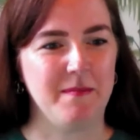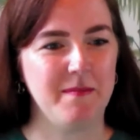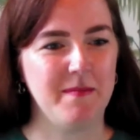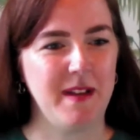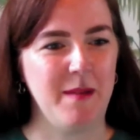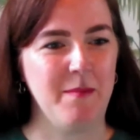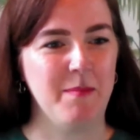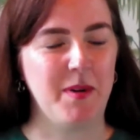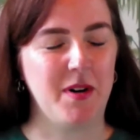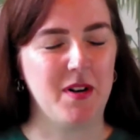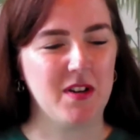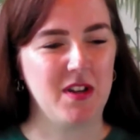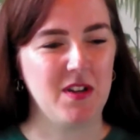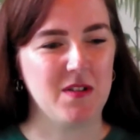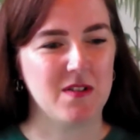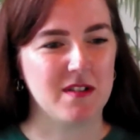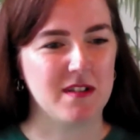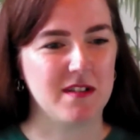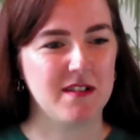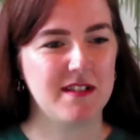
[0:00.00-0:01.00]
embarking
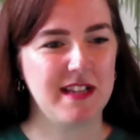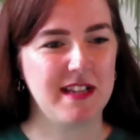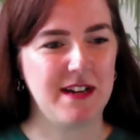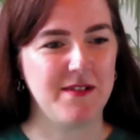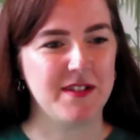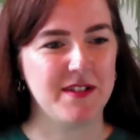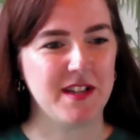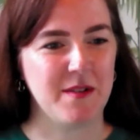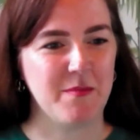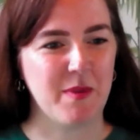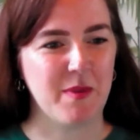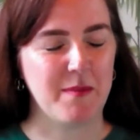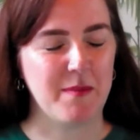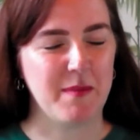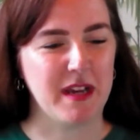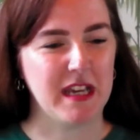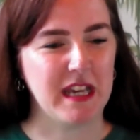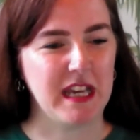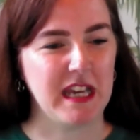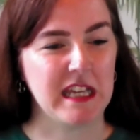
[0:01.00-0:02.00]
on sourdough bread
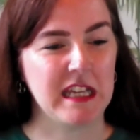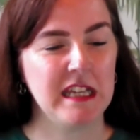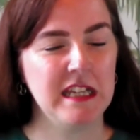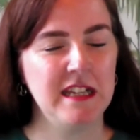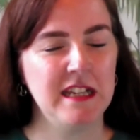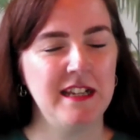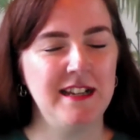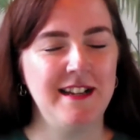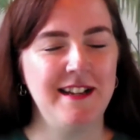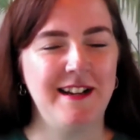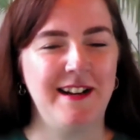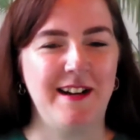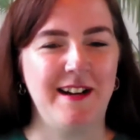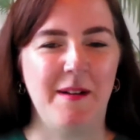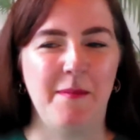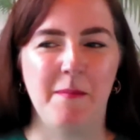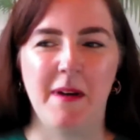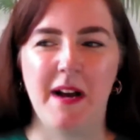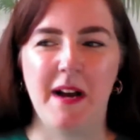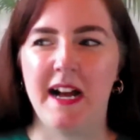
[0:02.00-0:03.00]
making.
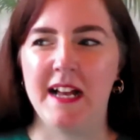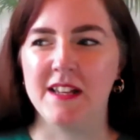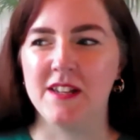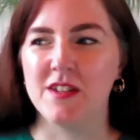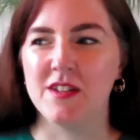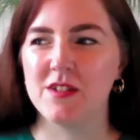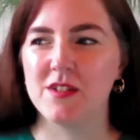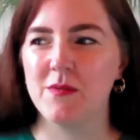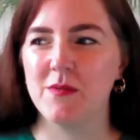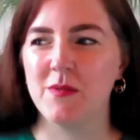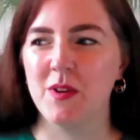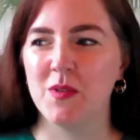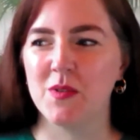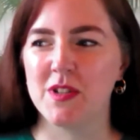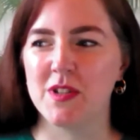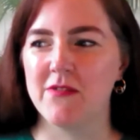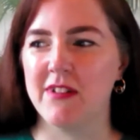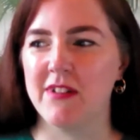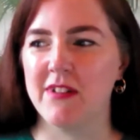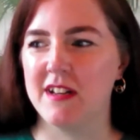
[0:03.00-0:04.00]
And we
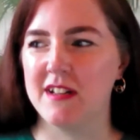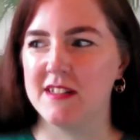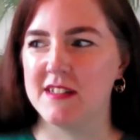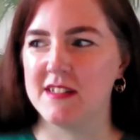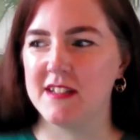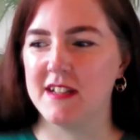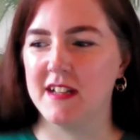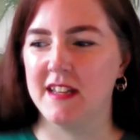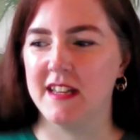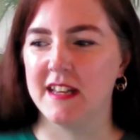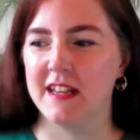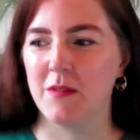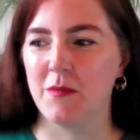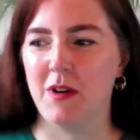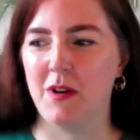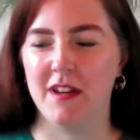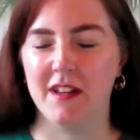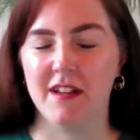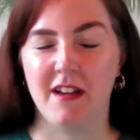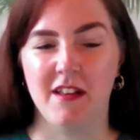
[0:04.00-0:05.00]
also realised a little
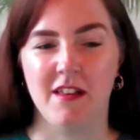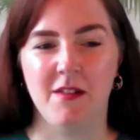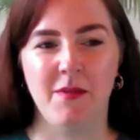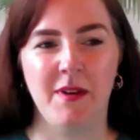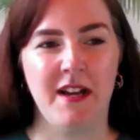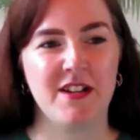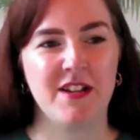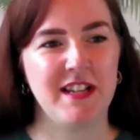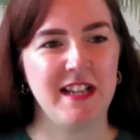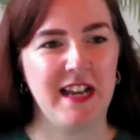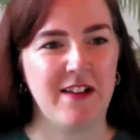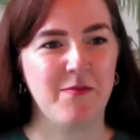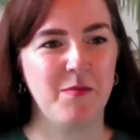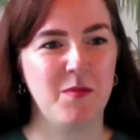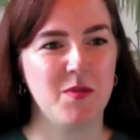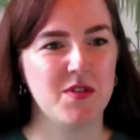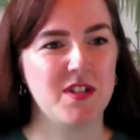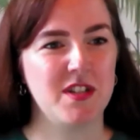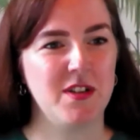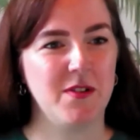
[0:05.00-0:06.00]
while ago that we actually have
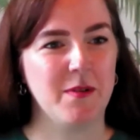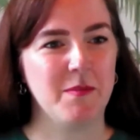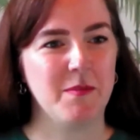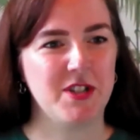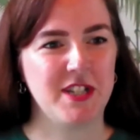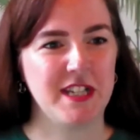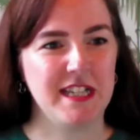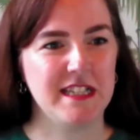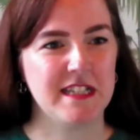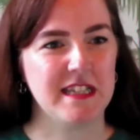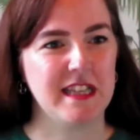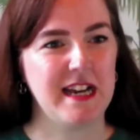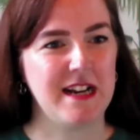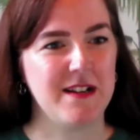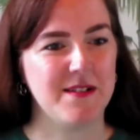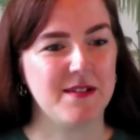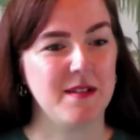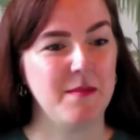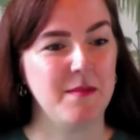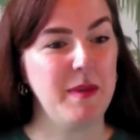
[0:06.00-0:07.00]
more sewing machines in the
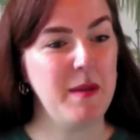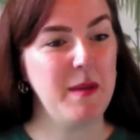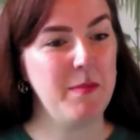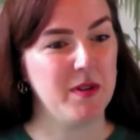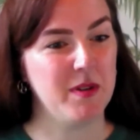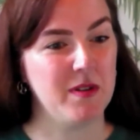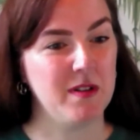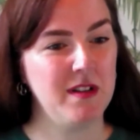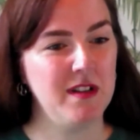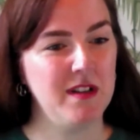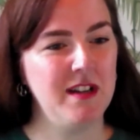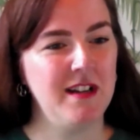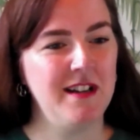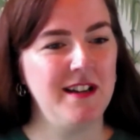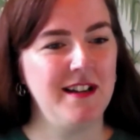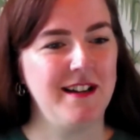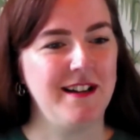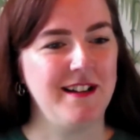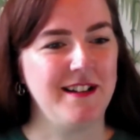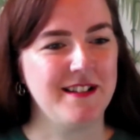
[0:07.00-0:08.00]
house than people.
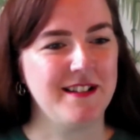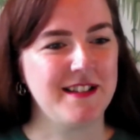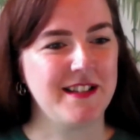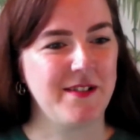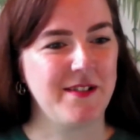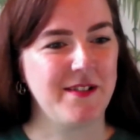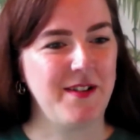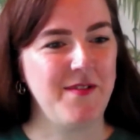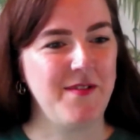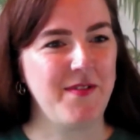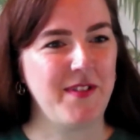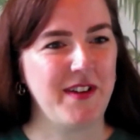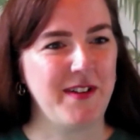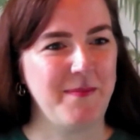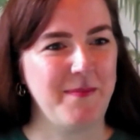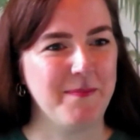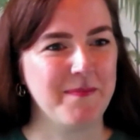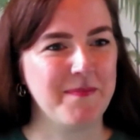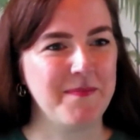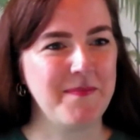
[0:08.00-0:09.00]
So I've
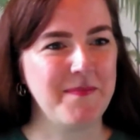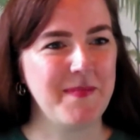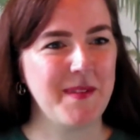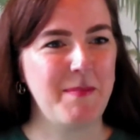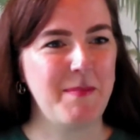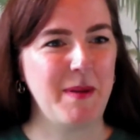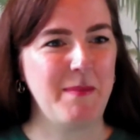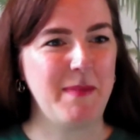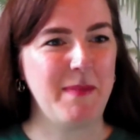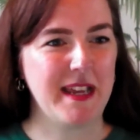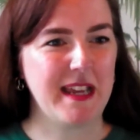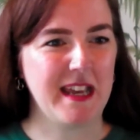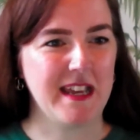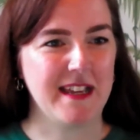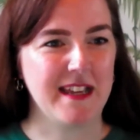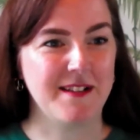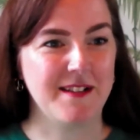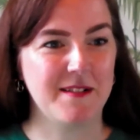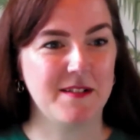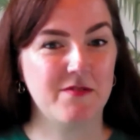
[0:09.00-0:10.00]
been
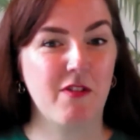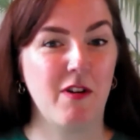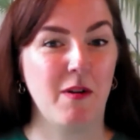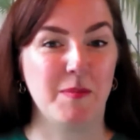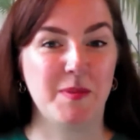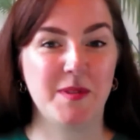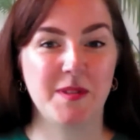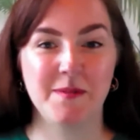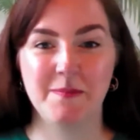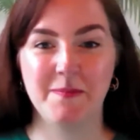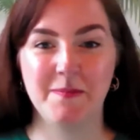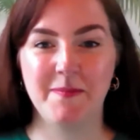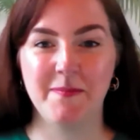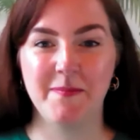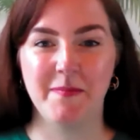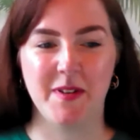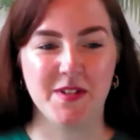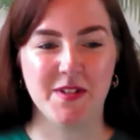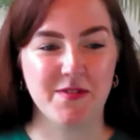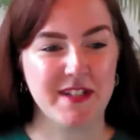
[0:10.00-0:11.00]
making scrubs
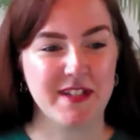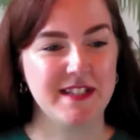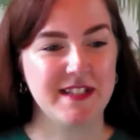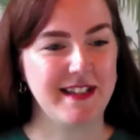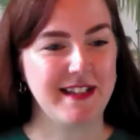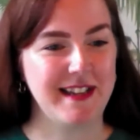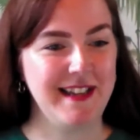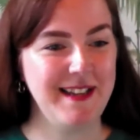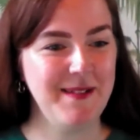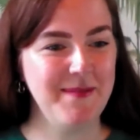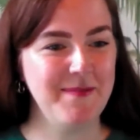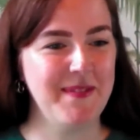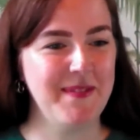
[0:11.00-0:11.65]
most recently.